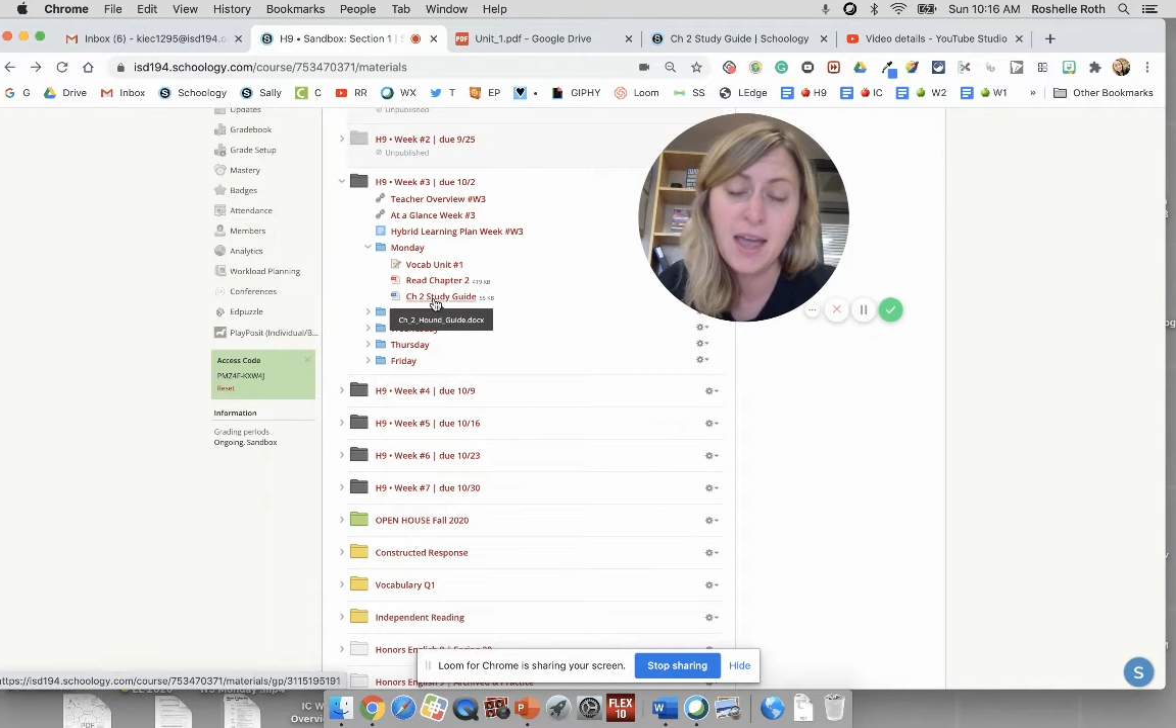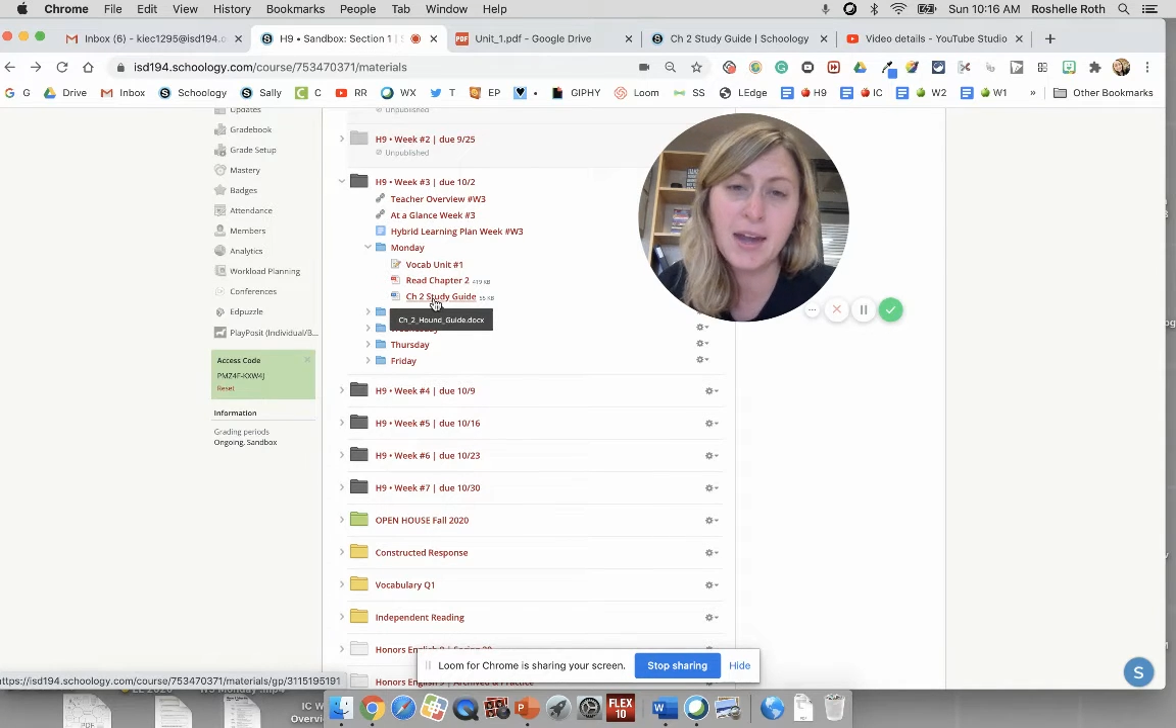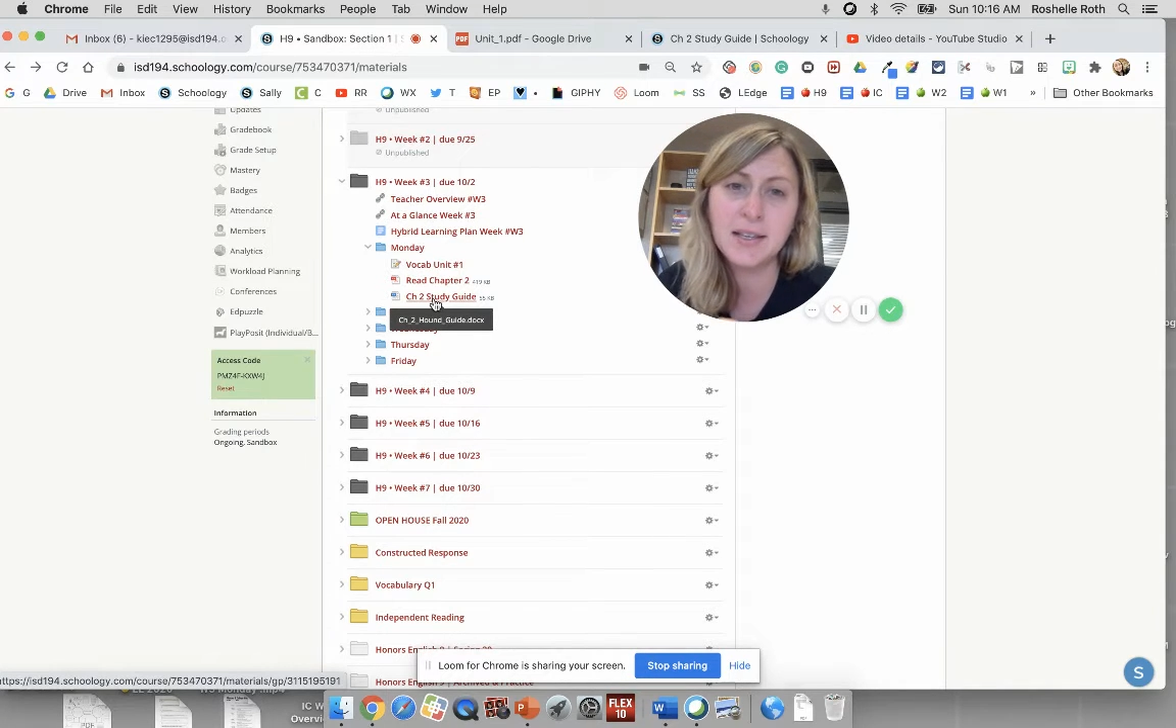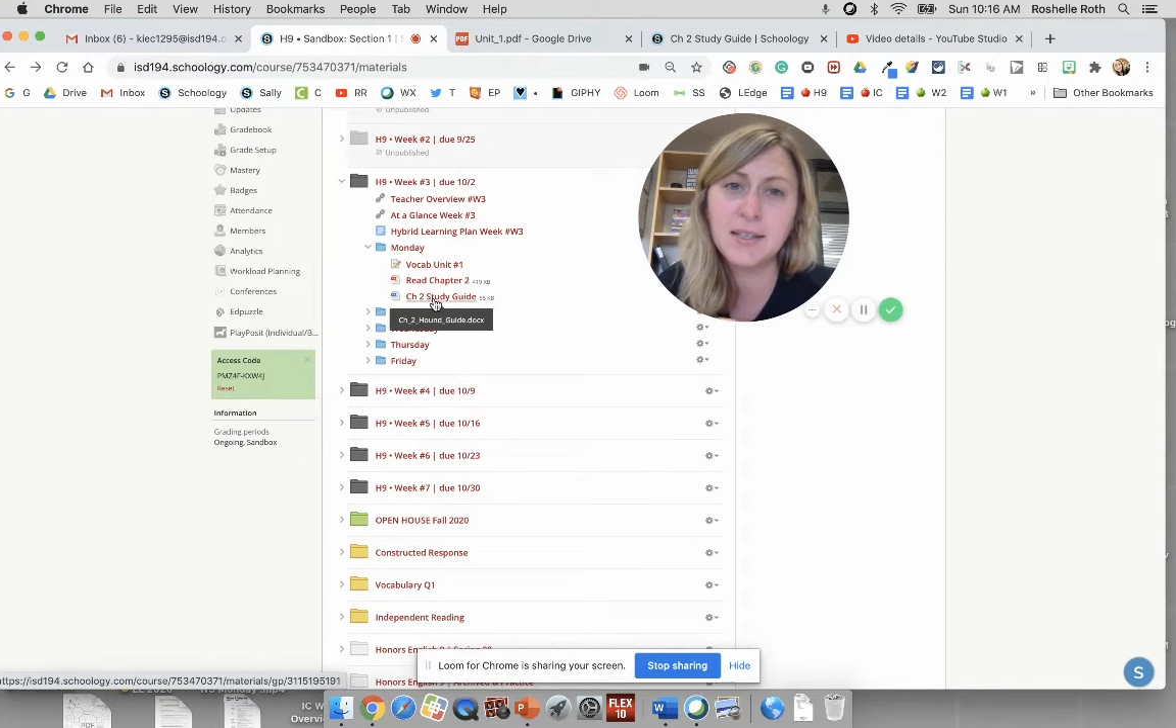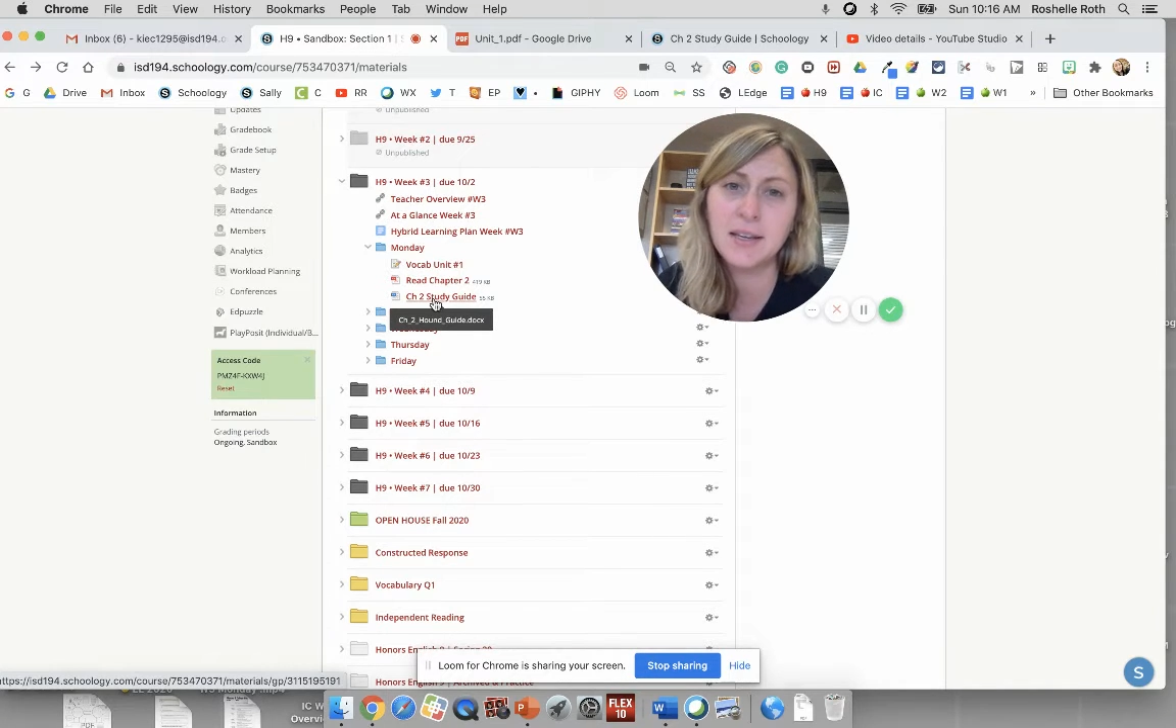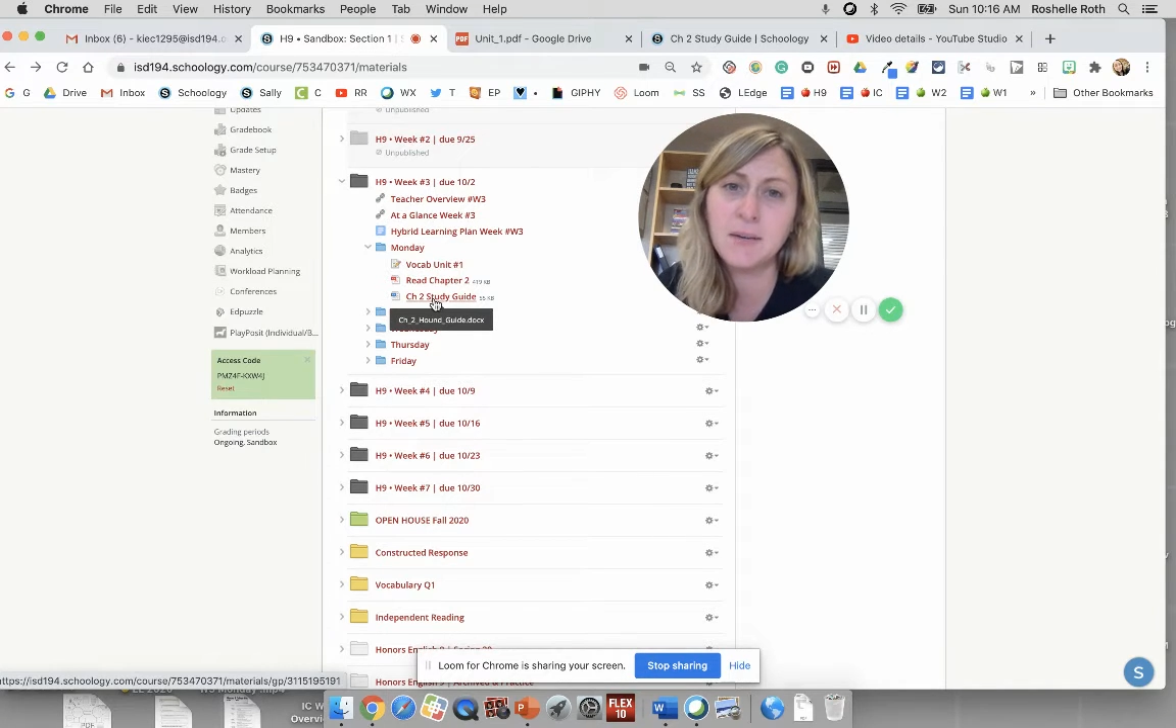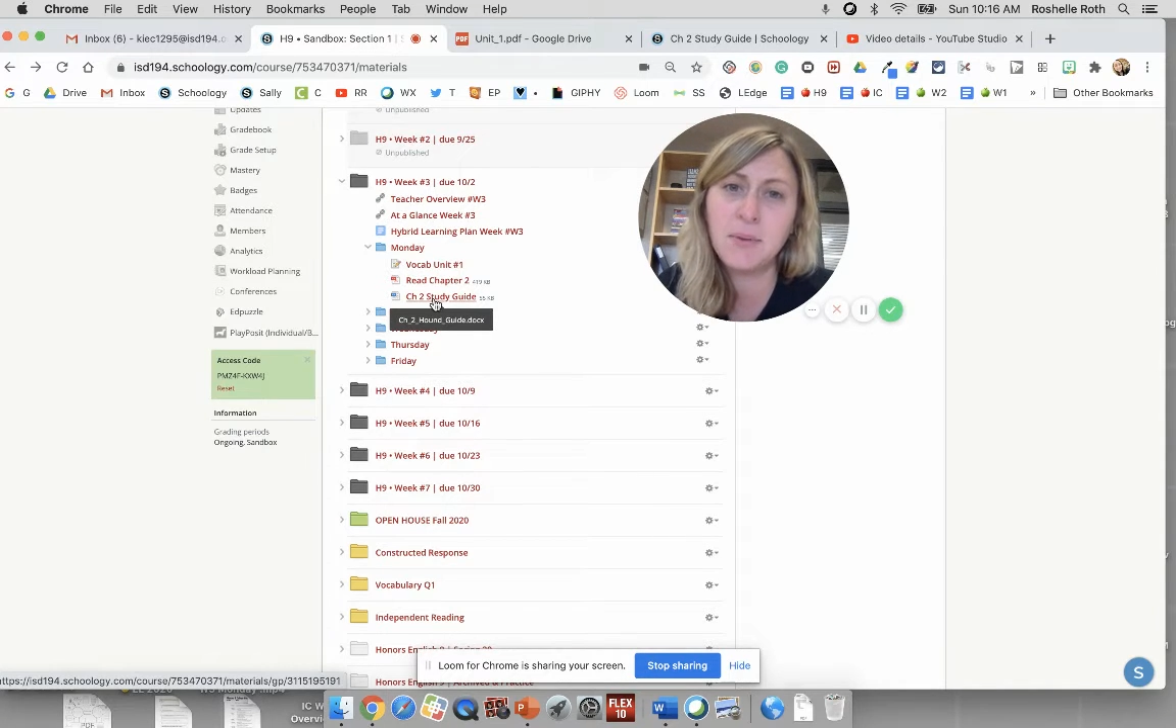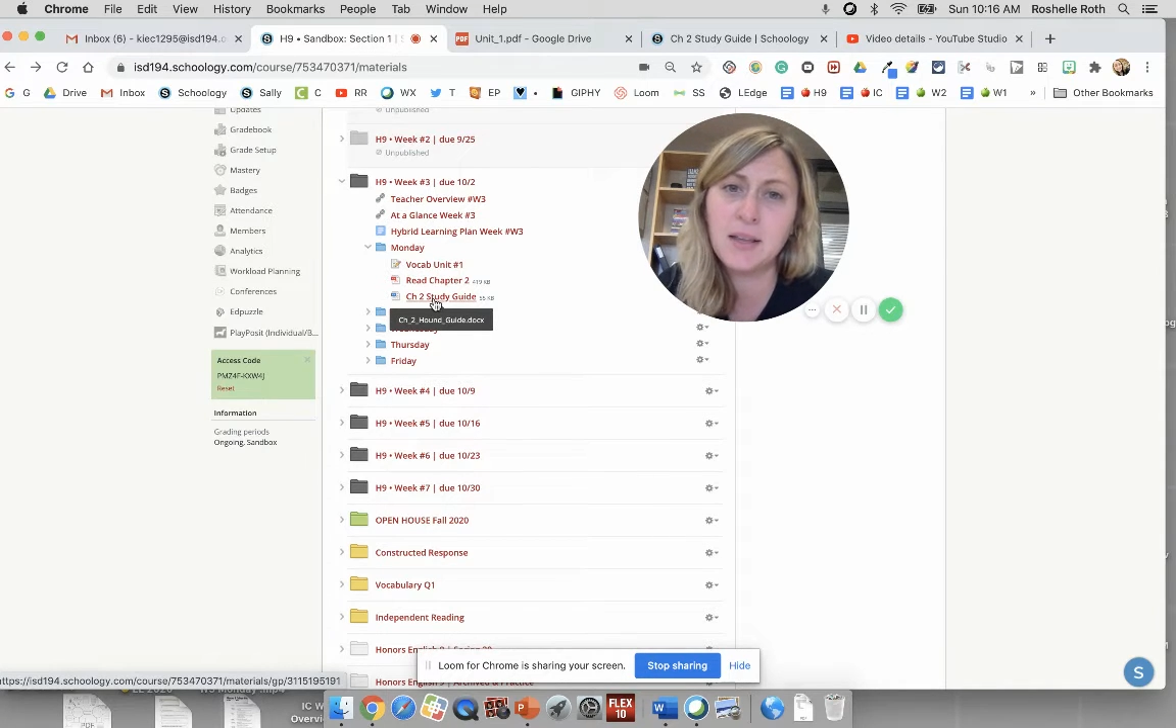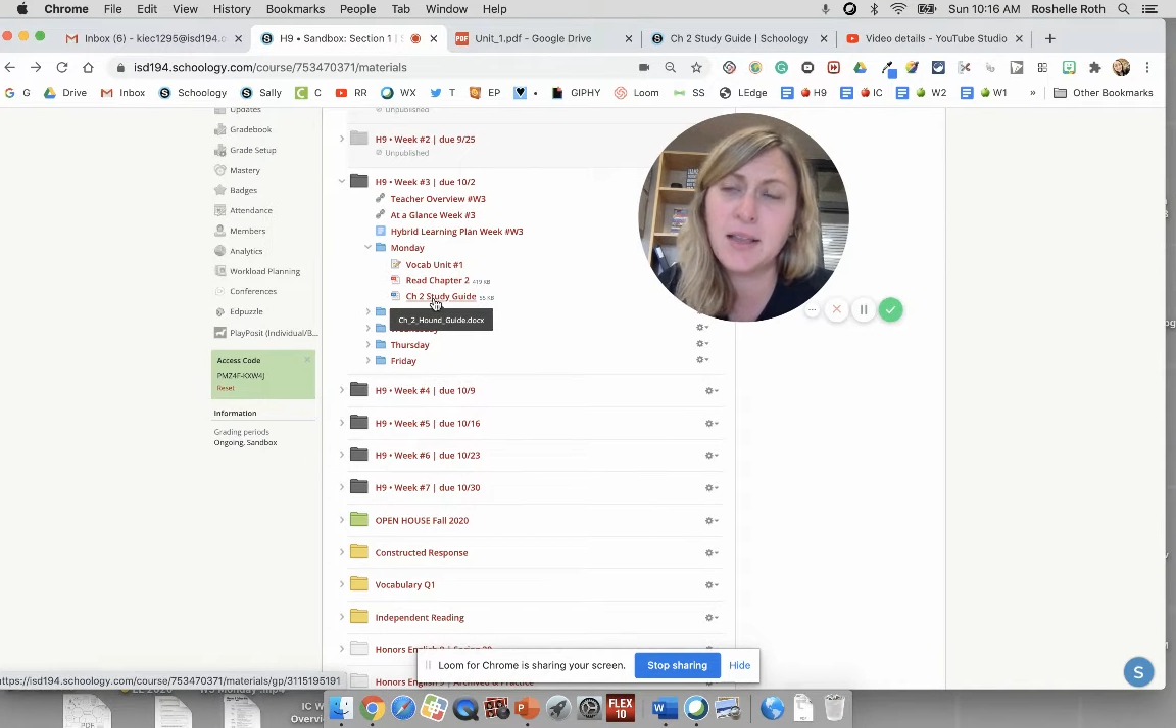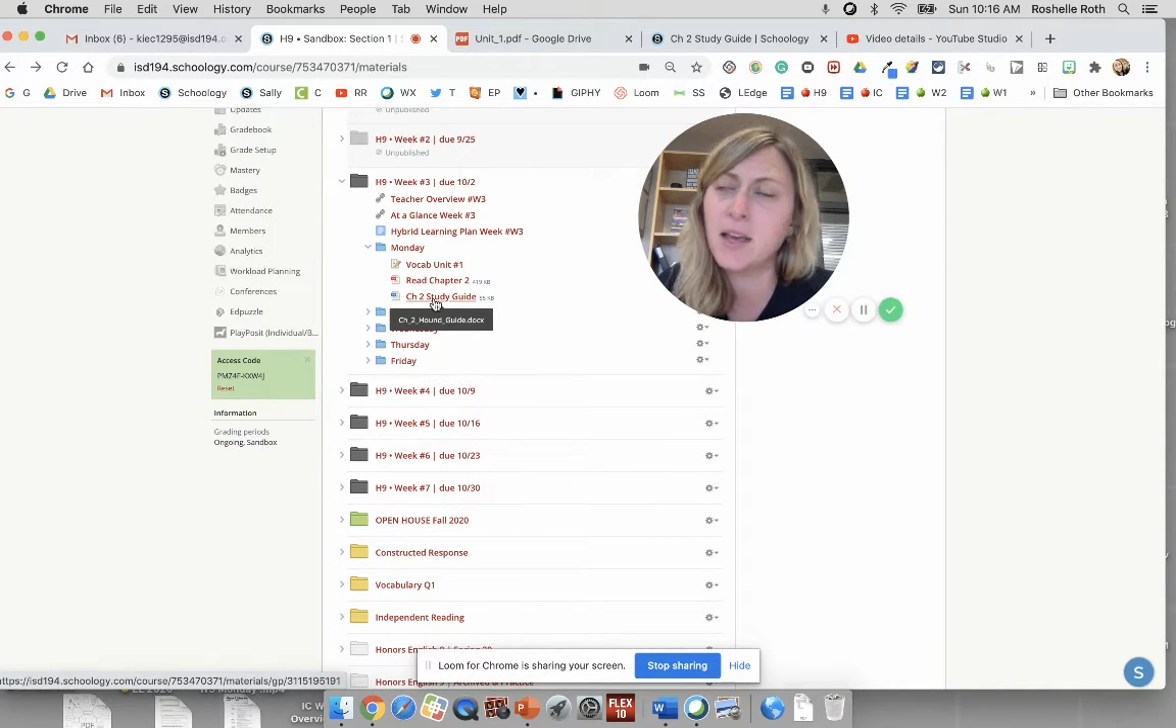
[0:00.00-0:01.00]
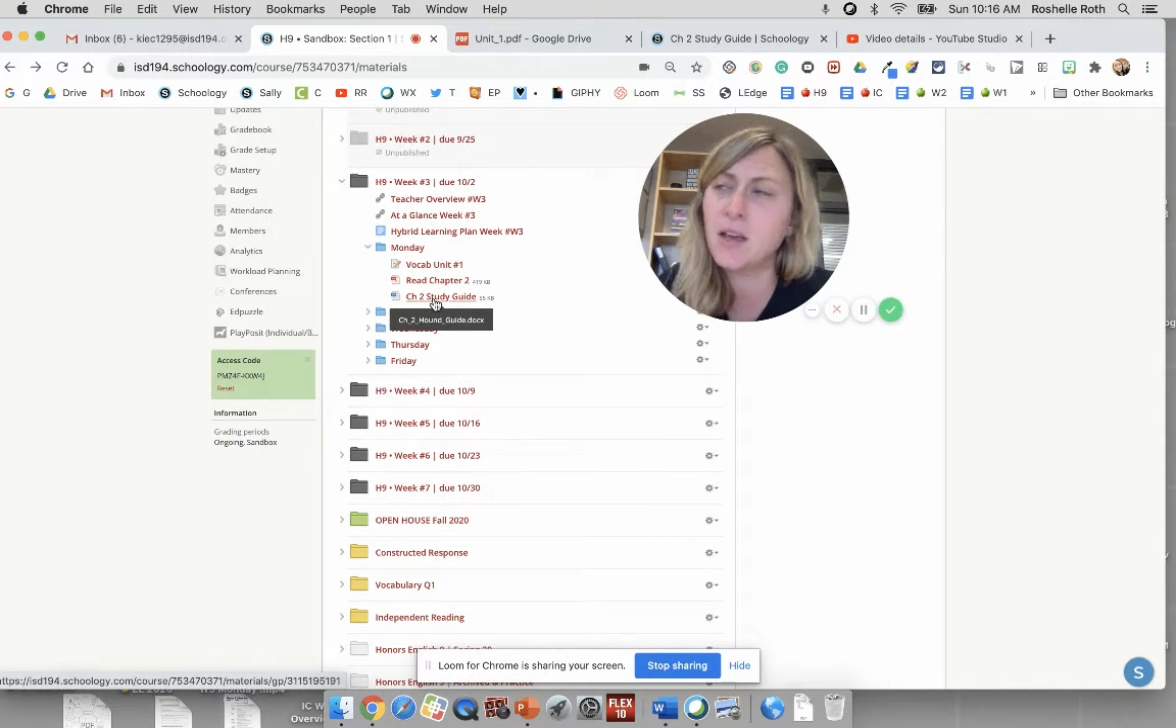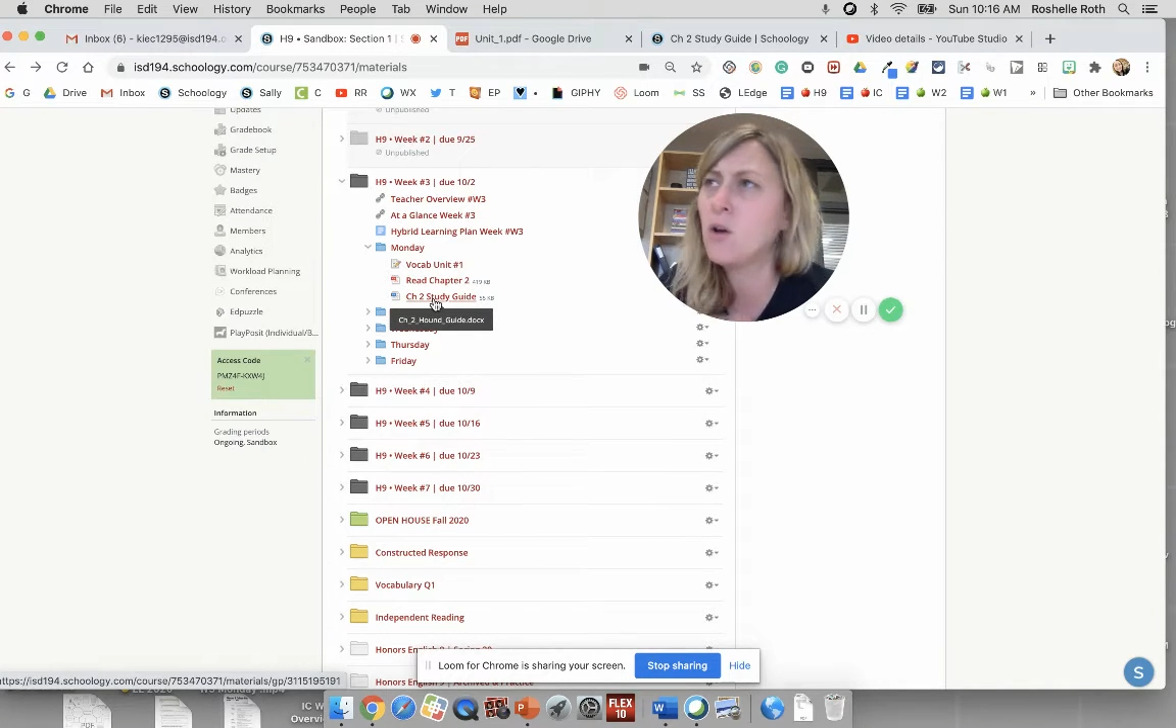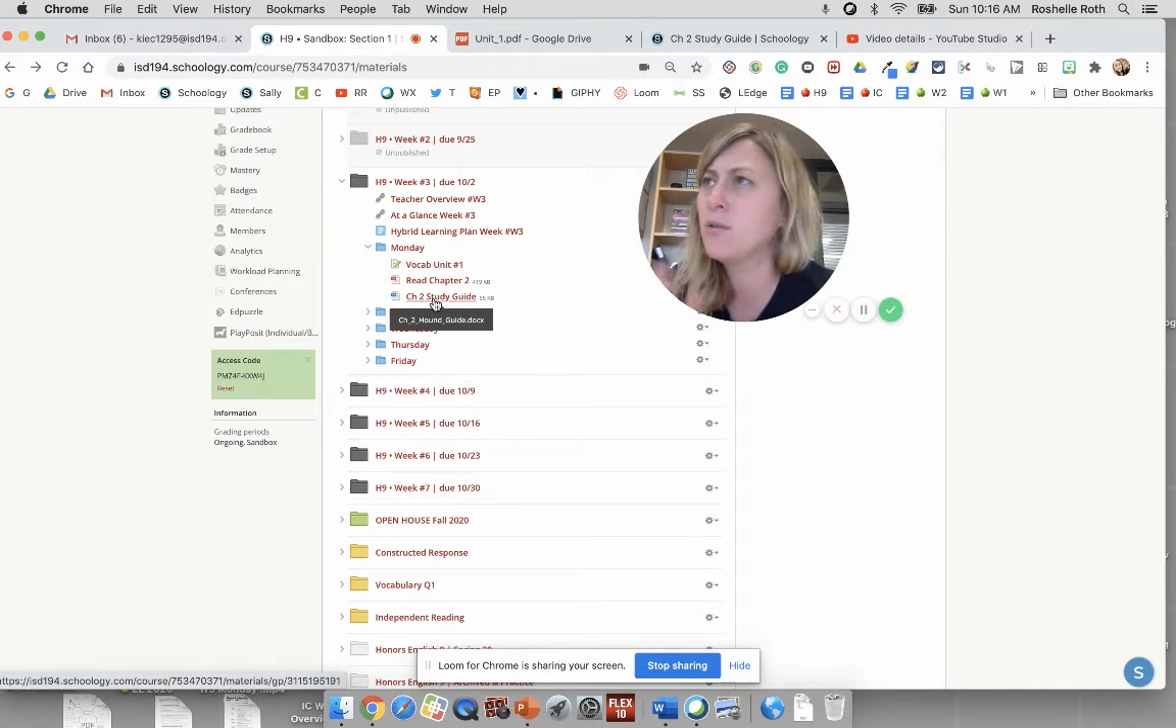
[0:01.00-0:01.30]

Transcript: And it's going to be like, oh,